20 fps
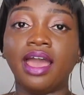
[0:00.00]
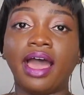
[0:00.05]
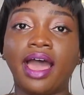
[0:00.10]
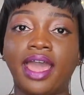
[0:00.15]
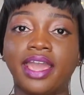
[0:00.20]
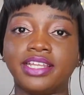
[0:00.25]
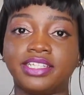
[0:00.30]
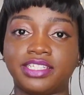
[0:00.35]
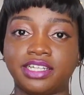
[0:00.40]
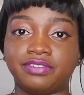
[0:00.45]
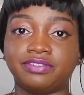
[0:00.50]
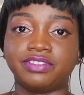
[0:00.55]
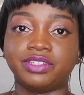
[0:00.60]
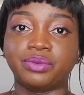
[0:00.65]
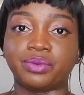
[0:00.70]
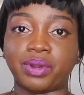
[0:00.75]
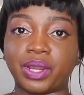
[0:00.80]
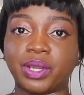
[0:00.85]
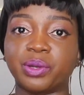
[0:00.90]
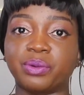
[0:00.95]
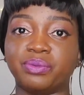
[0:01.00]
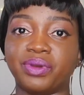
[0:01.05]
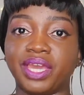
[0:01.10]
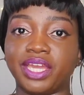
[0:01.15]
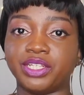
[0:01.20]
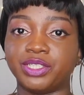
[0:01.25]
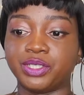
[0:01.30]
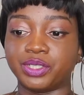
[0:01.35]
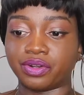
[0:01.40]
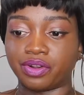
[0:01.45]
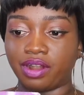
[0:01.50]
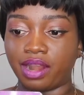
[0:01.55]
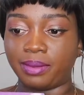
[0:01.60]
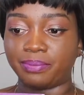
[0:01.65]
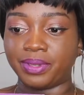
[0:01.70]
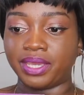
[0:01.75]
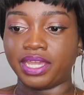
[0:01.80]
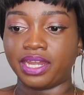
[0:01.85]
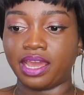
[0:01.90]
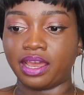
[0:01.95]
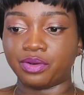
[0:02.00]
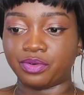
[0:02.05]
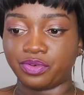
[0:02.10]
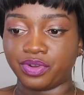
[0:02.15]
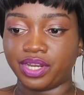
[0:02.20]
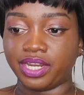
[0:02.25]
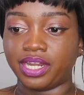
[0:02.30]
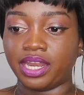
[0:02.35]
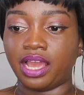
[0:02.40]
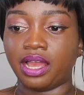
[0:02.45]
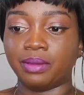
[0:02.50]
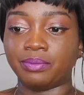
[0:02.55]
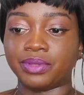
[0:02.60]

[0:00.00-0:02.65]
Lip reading: I definitely recommend to grab it and read.